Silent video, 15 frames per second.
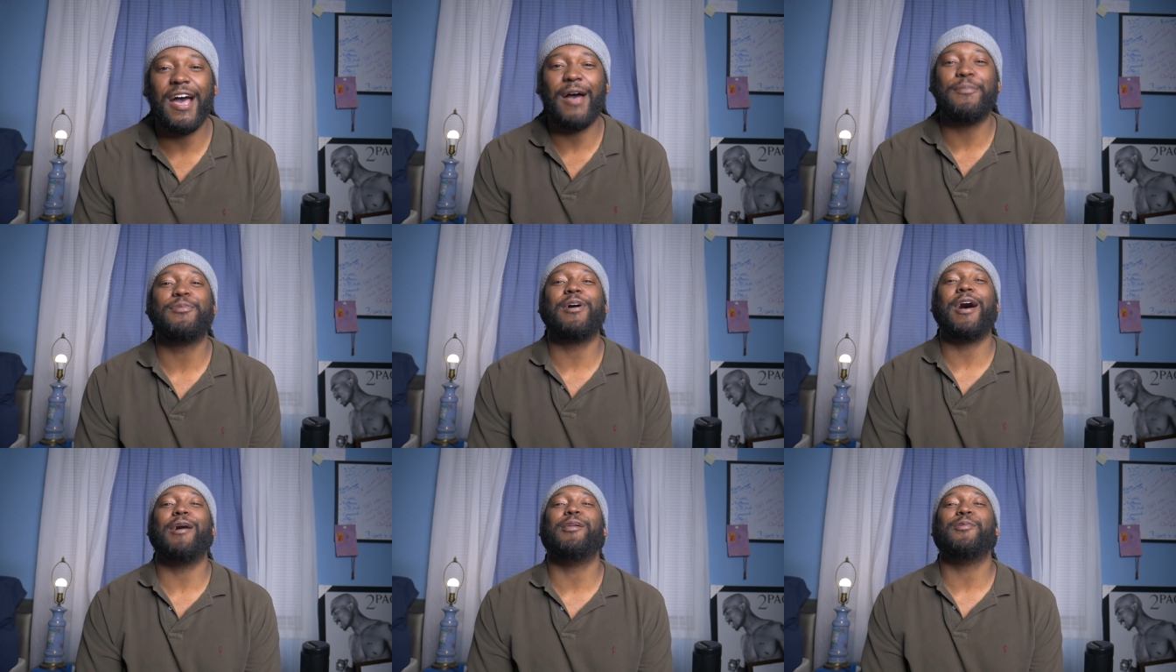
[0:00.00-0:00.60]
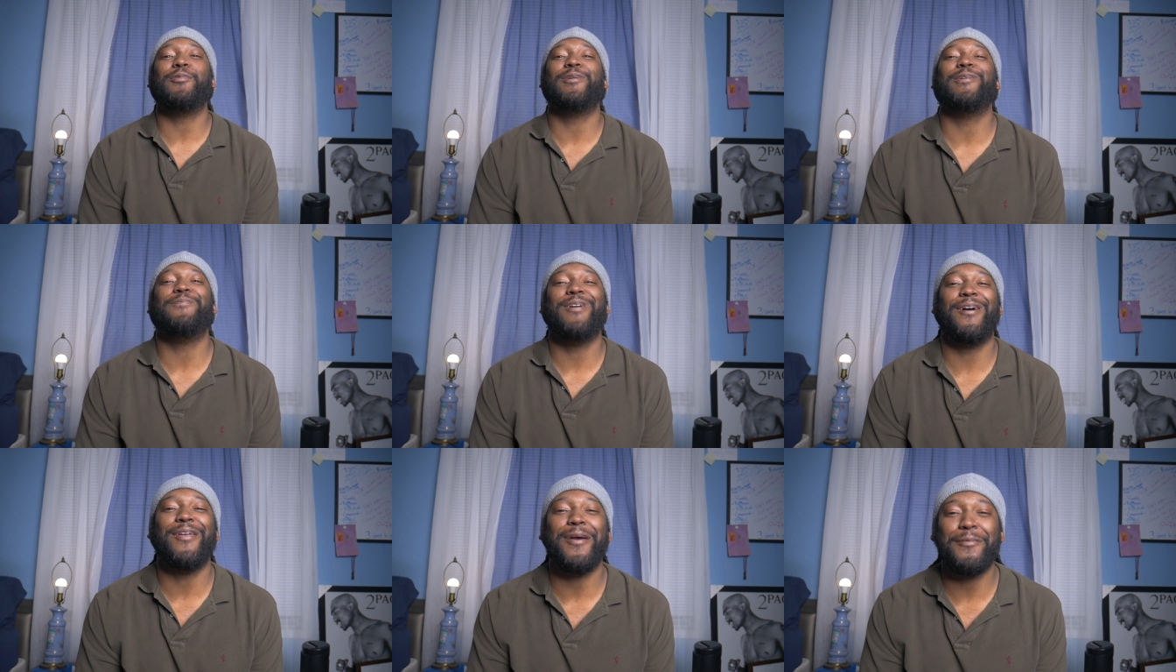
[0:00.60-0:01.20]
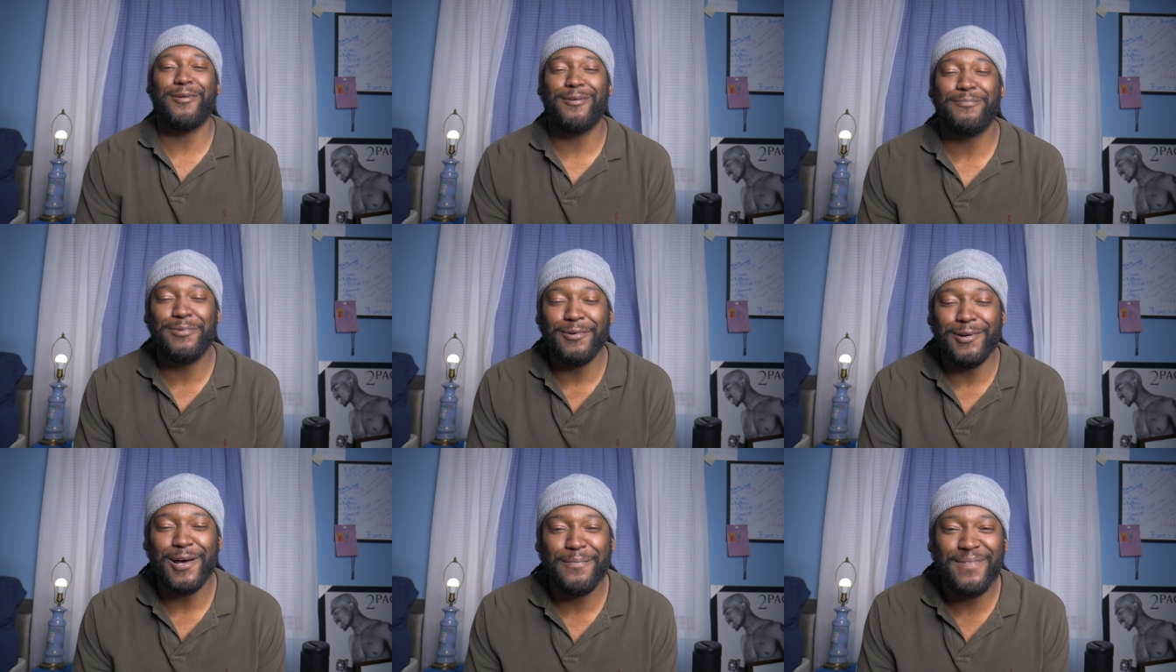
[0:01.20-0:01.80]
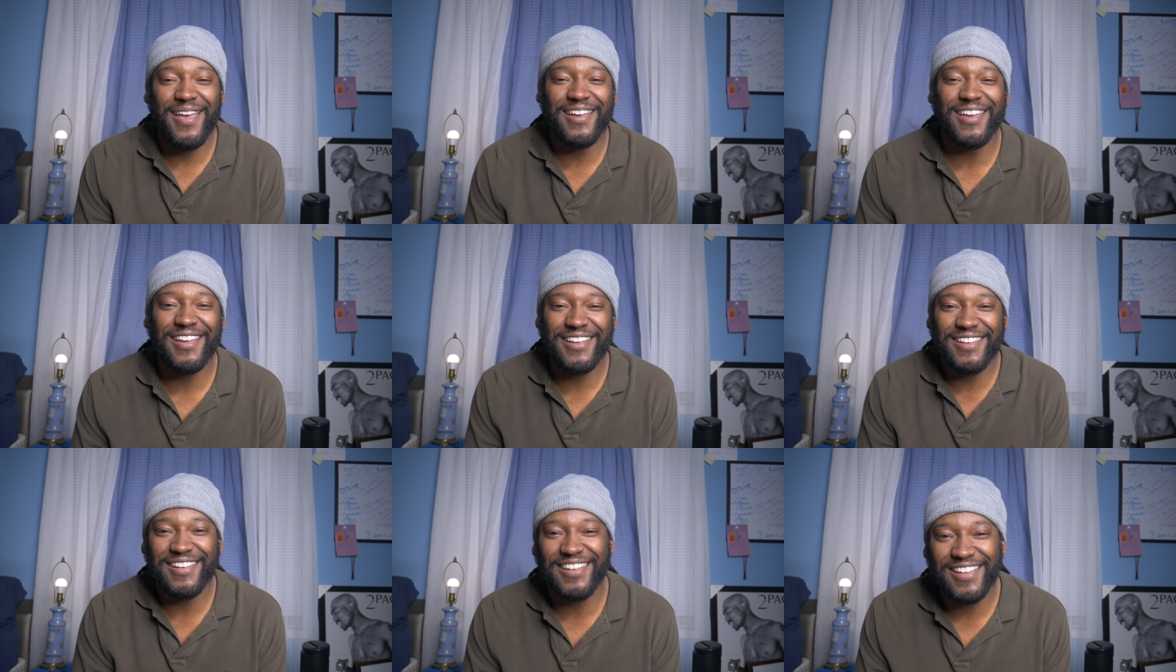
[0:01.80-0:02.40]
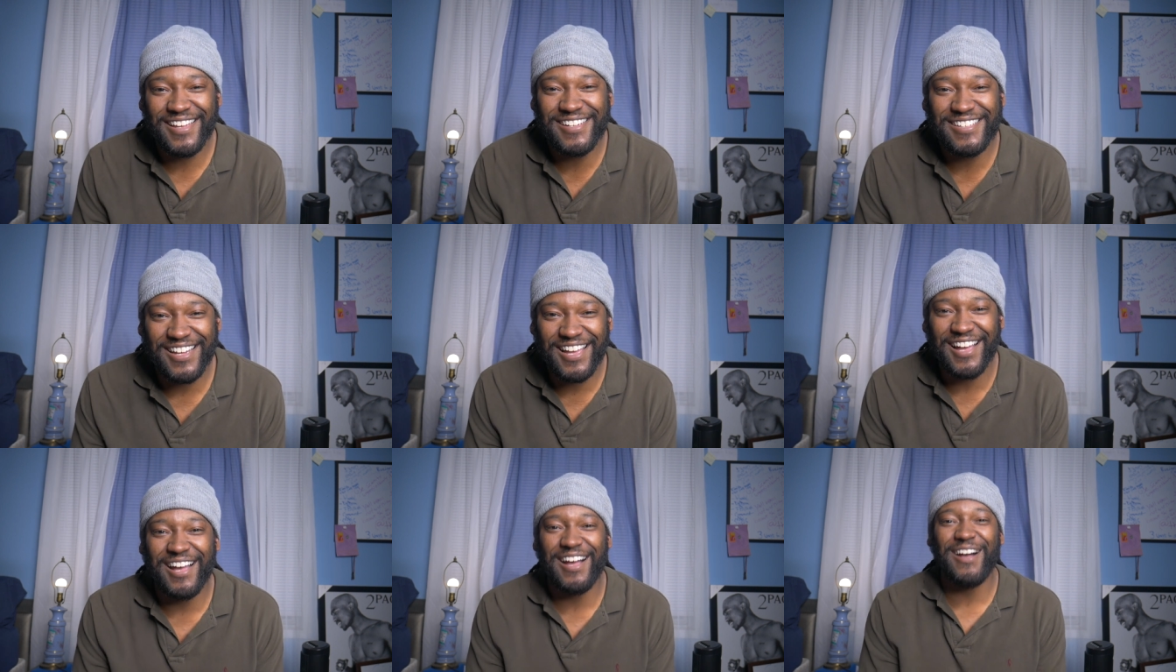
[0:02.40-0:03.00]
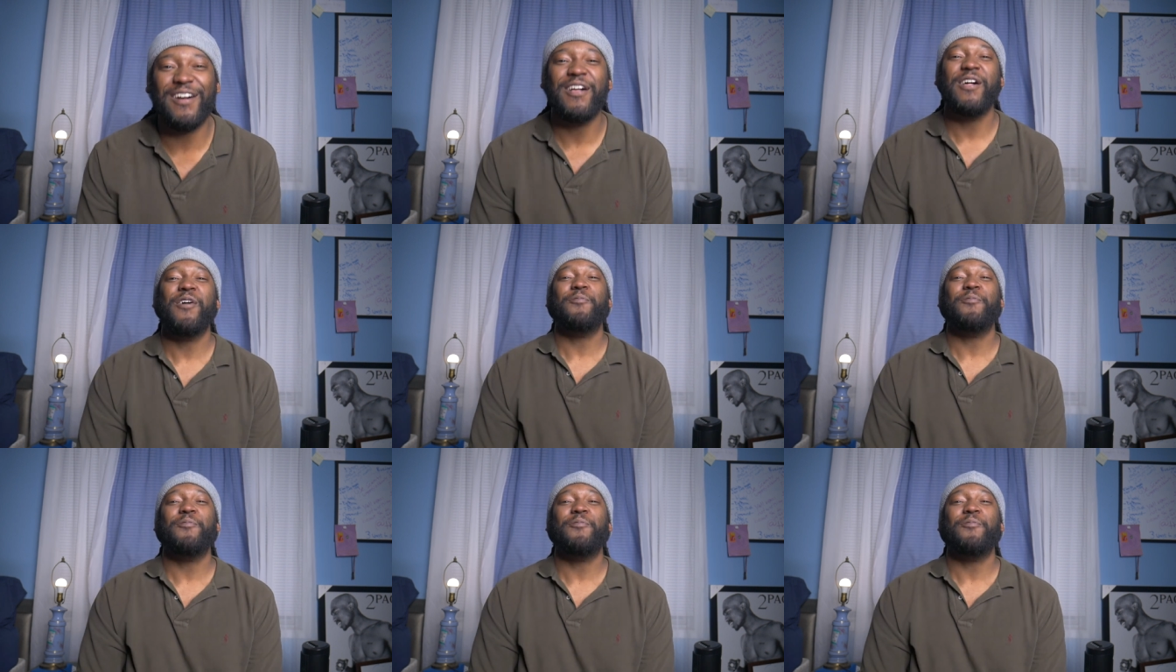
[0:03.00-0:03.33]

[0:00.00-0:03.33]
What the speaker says: probably would have been able to pull Megan good, y'all,